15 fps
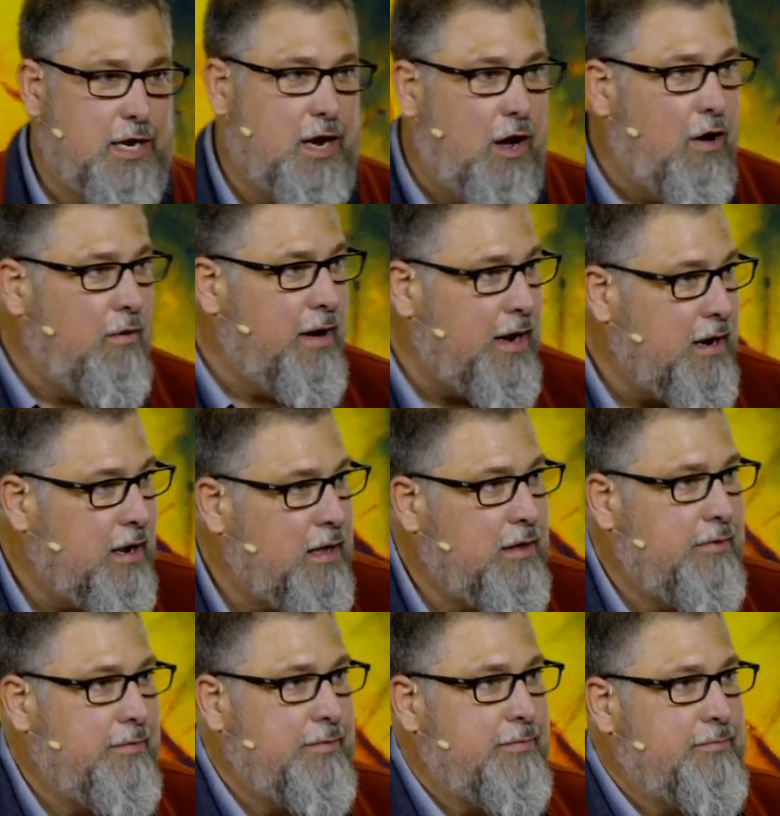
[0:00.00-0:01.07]
it going?
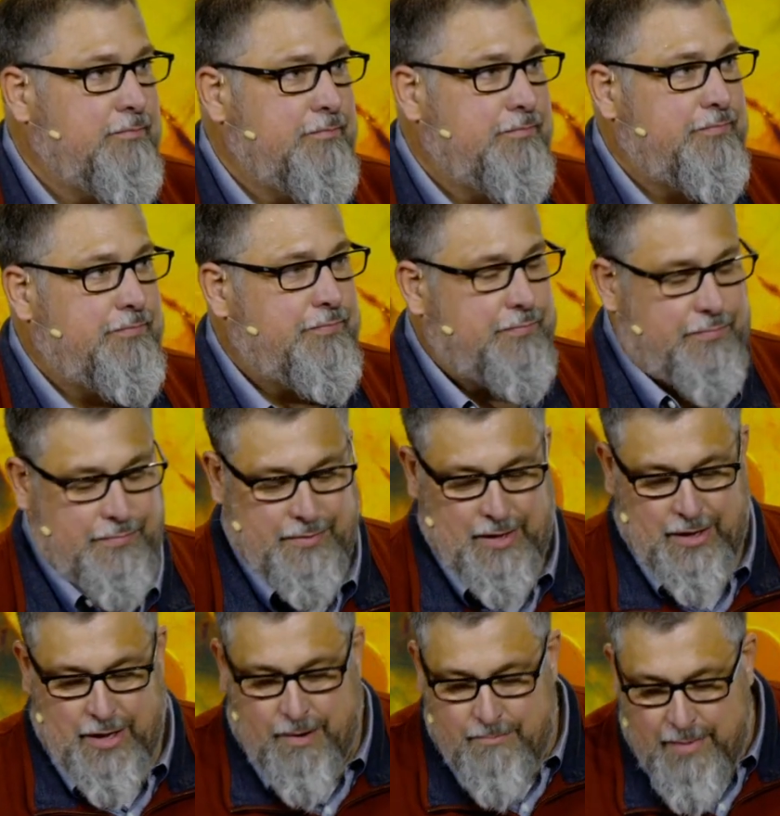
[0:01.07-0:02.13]

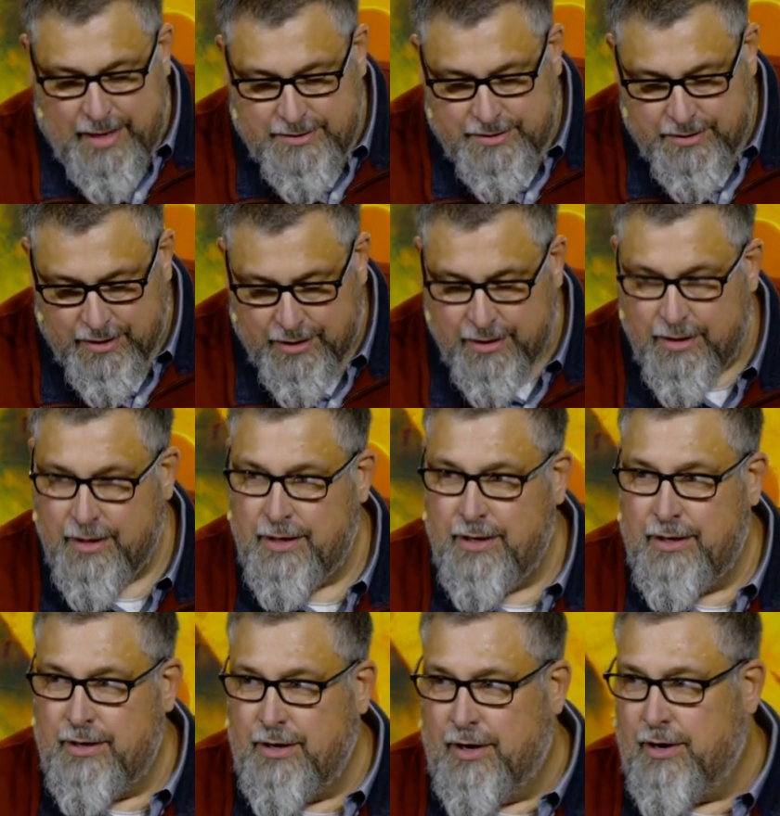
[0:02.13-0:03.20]
You miss your,
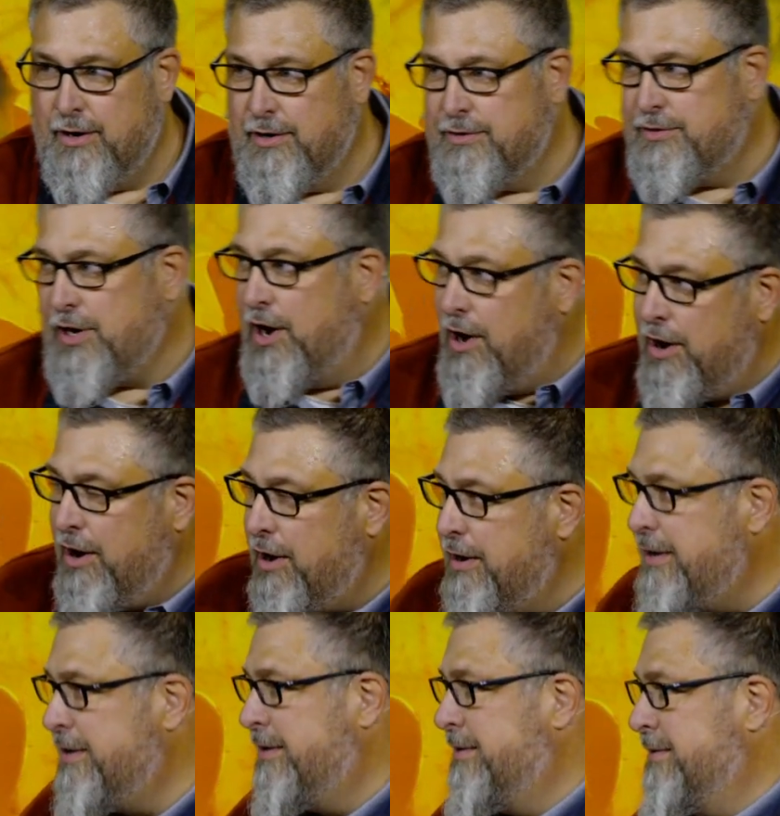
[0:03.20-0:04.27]
your
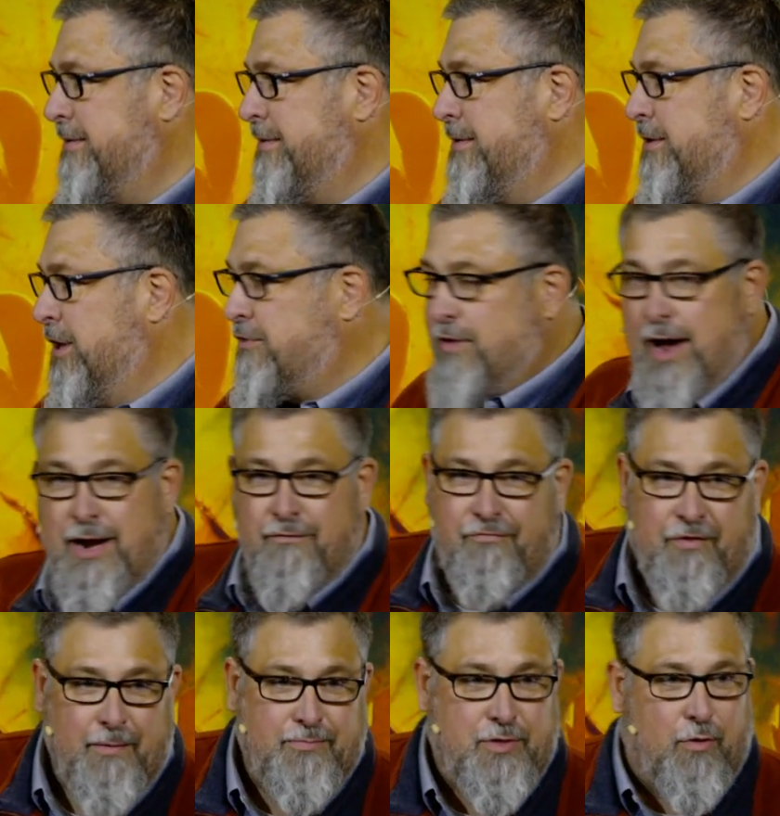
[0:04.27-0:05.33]
turn. You're trying to
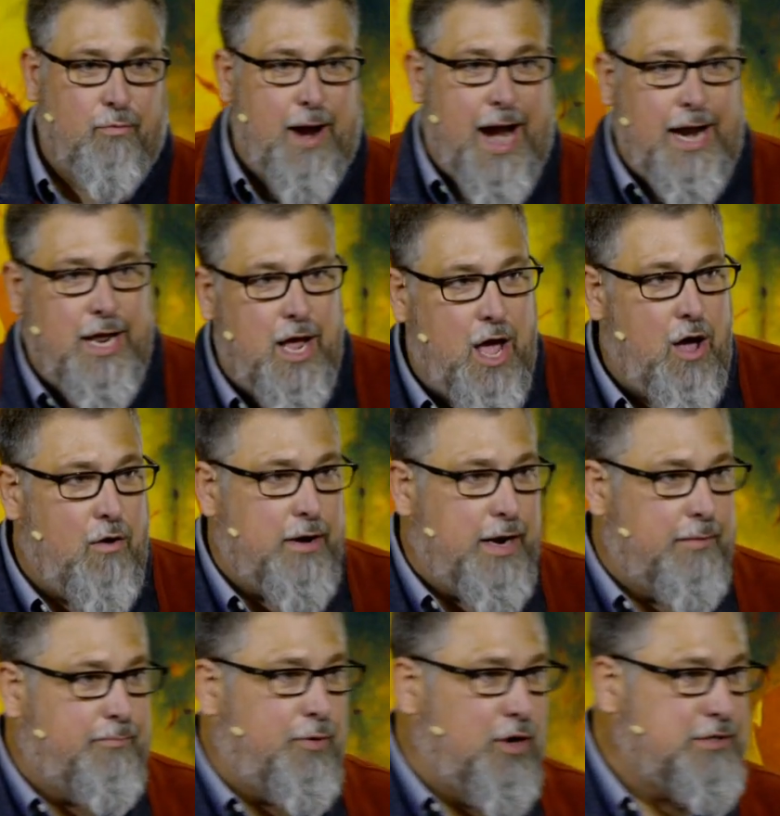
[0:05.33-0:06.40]
flip the radio and
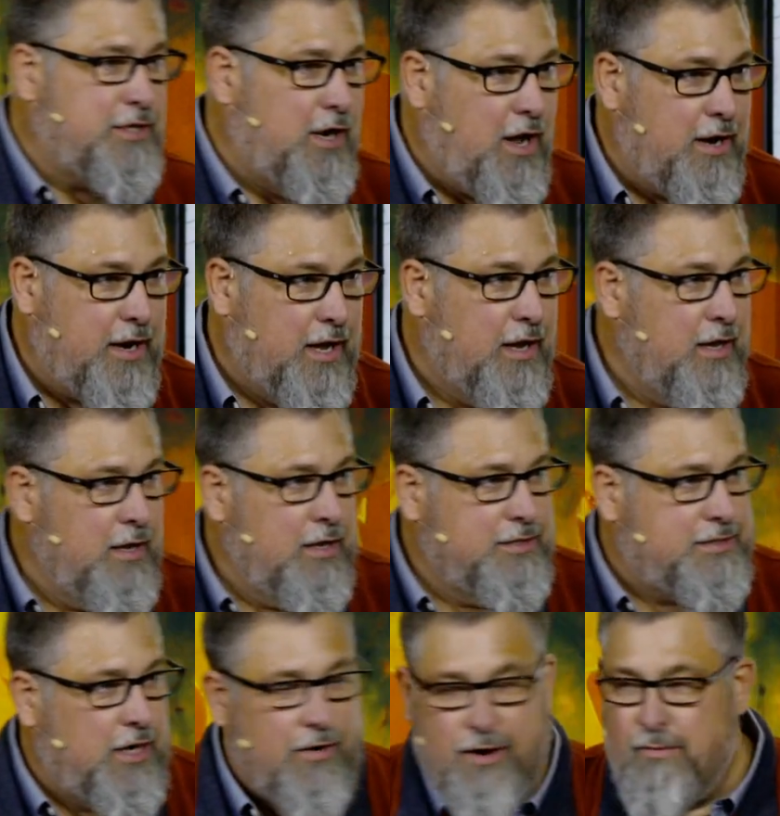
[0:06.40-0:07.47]
you push it on the
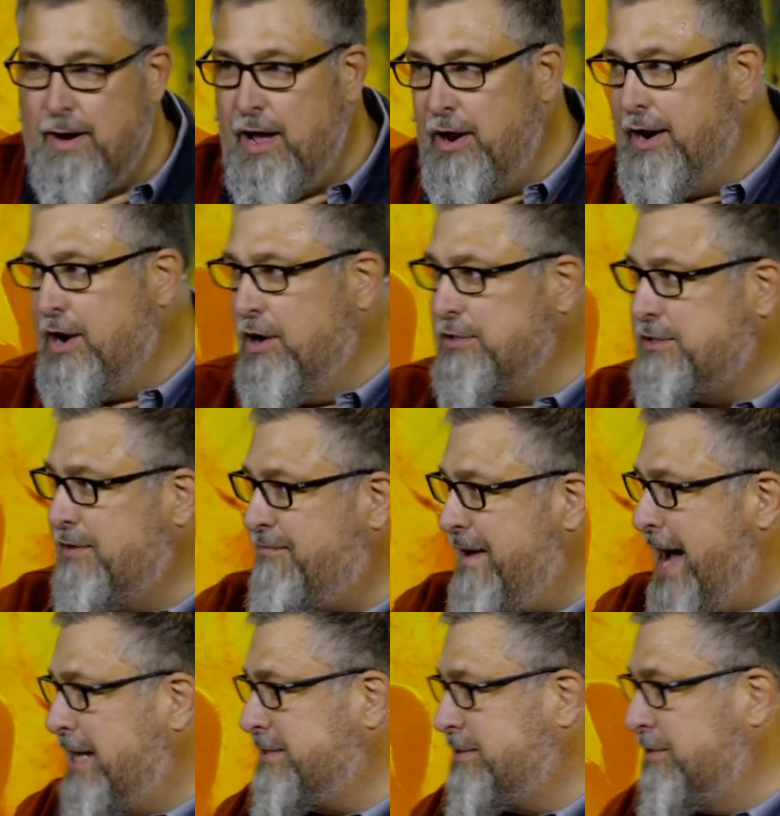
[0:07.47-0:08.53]
steering wheel and it goes too
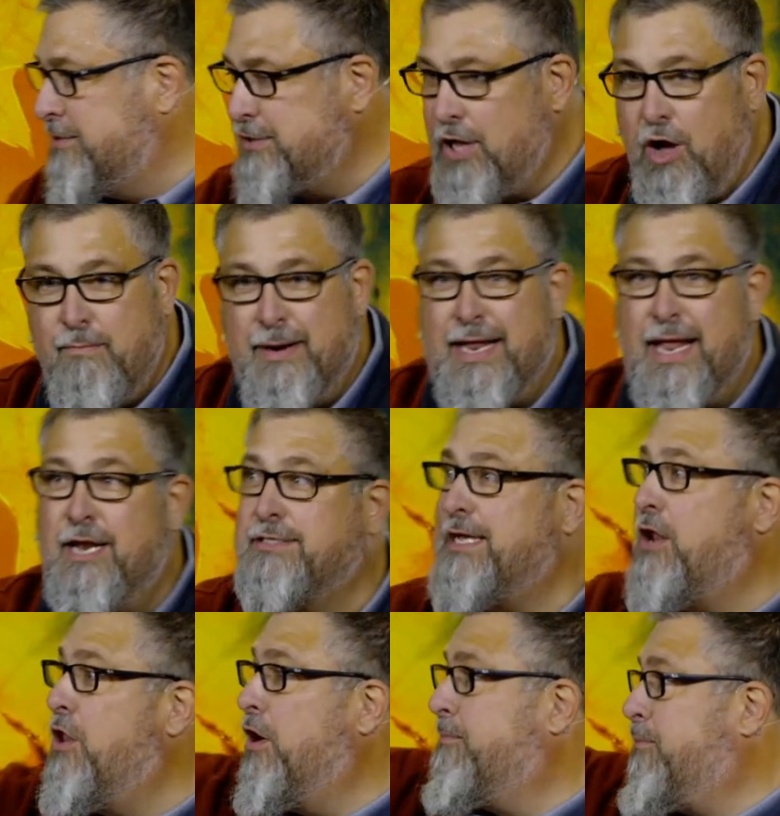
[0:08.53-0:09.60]
fast, too slow. But then you
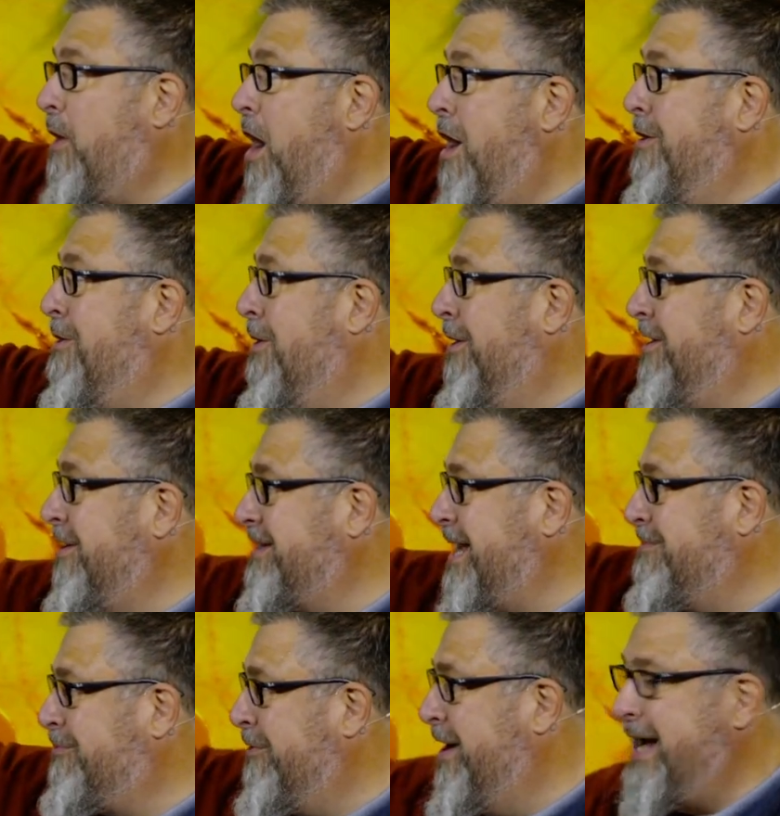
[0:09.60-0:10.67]
say, Look, pronghorn, aren't
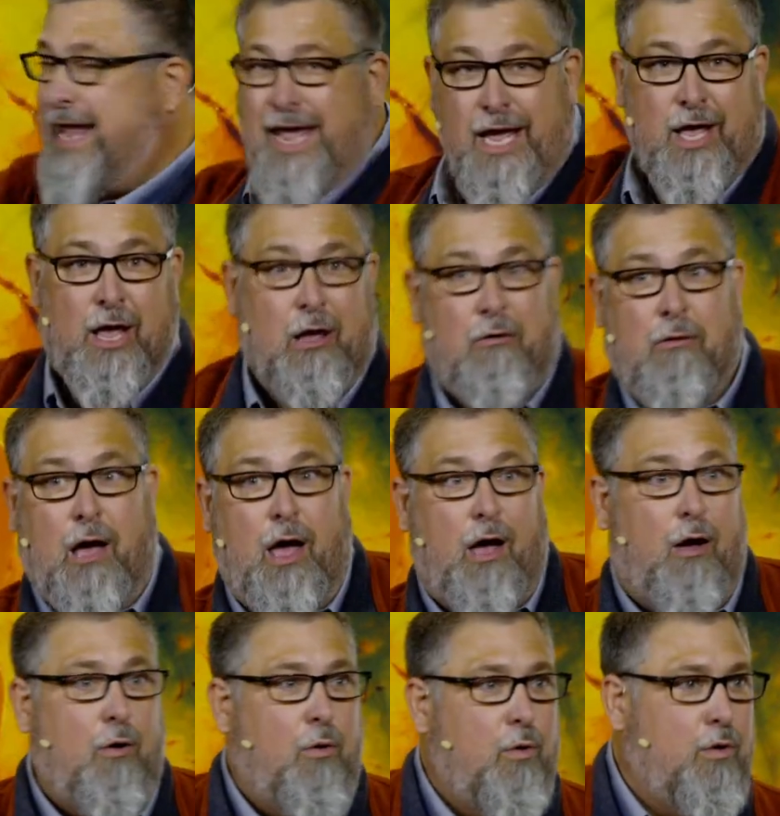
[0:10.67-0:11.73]
they pretty?
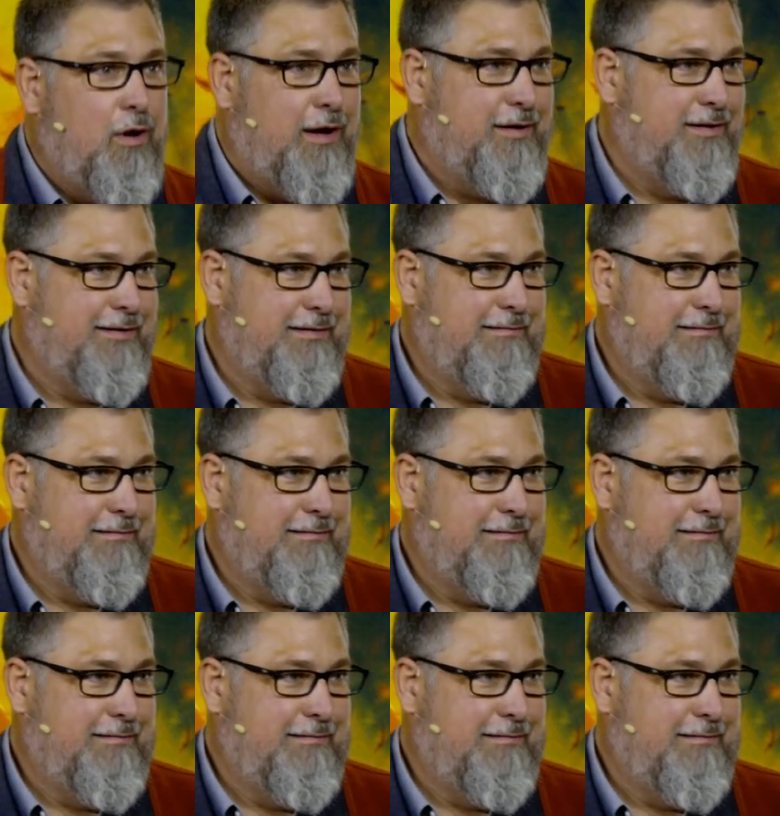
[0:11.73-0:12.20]
Whoa.